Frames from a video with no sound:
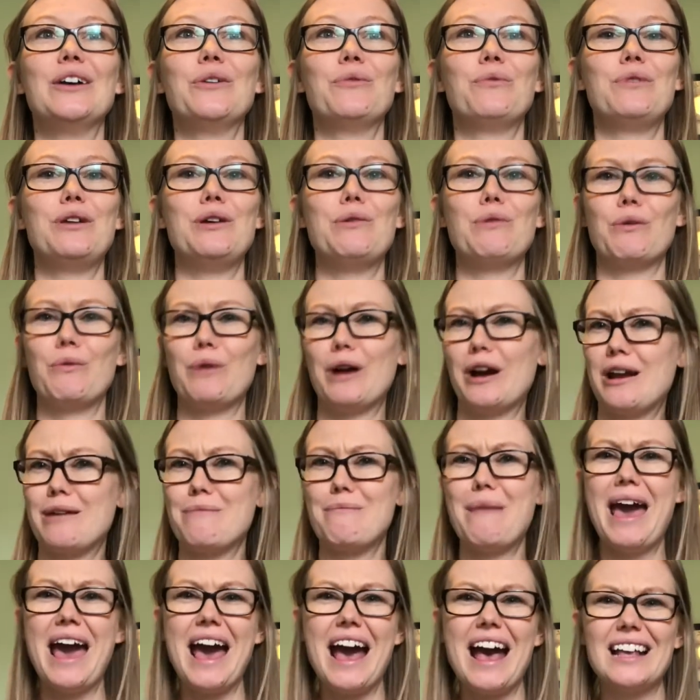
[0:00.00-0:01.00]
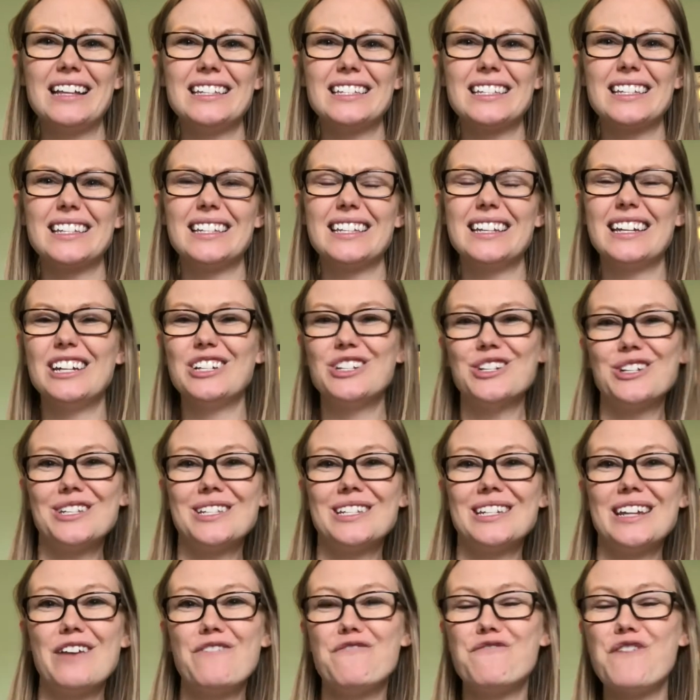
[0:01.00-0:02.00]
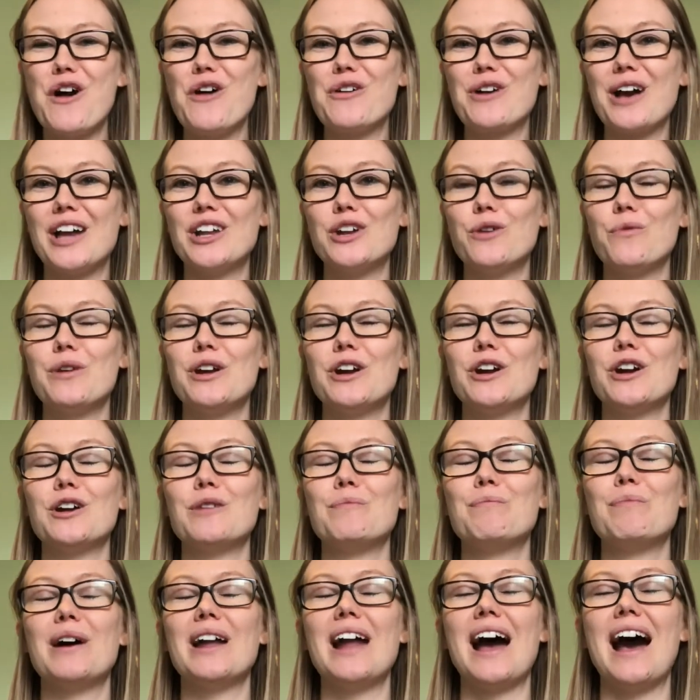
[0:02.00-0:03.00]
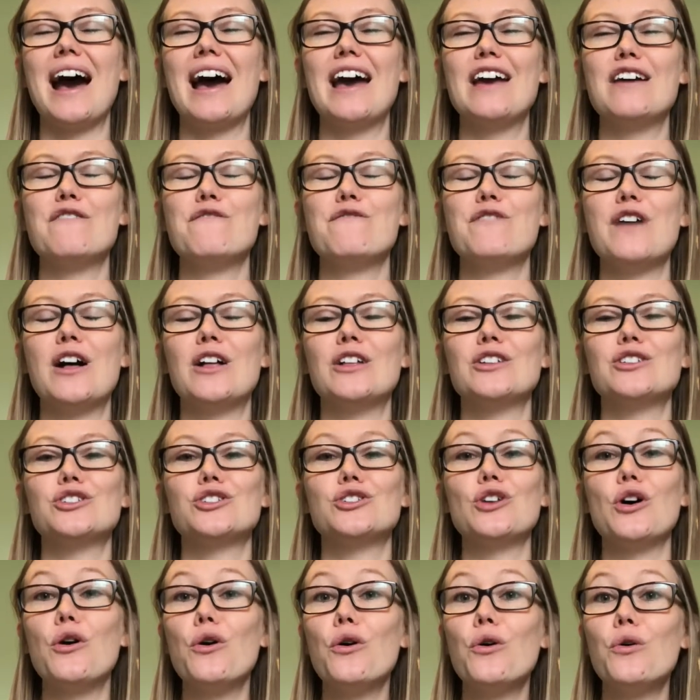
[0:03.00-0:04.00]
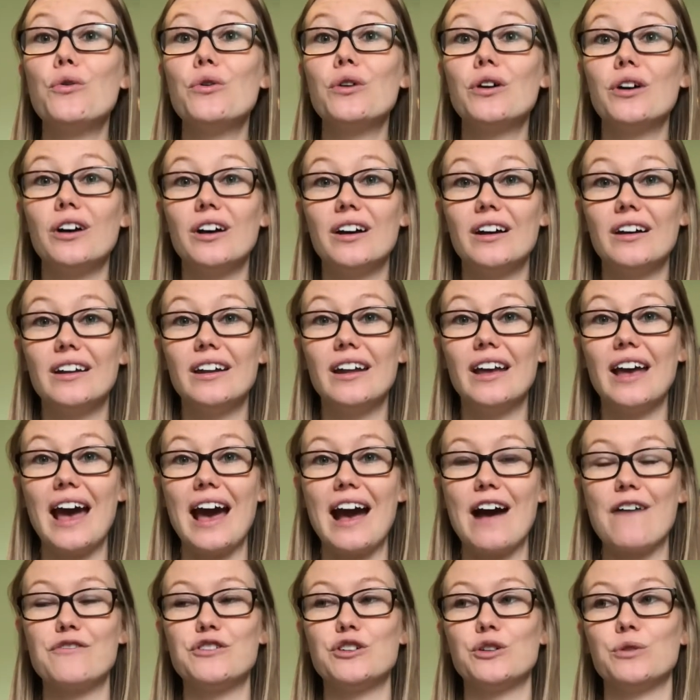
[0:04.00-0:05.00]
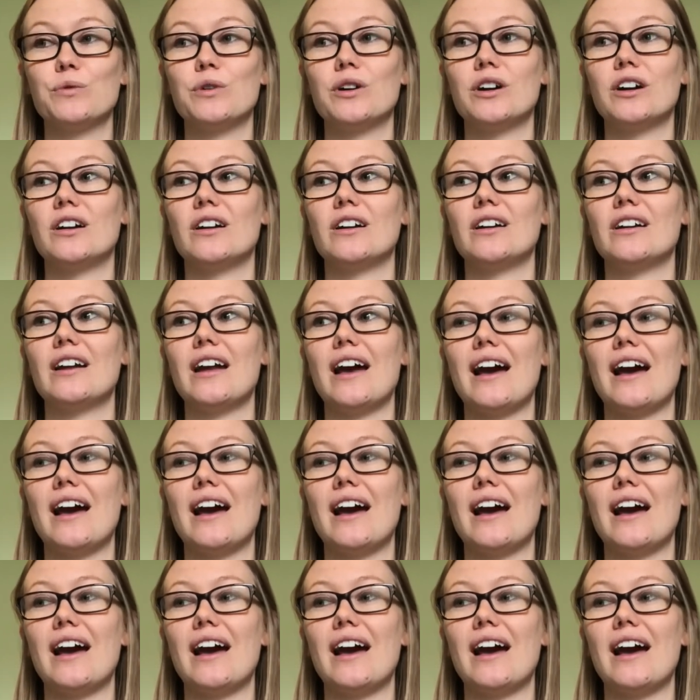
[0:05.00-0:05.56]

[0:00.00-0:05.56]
we were wearing masks, and it felt kind of weird, but I felt so good afterward.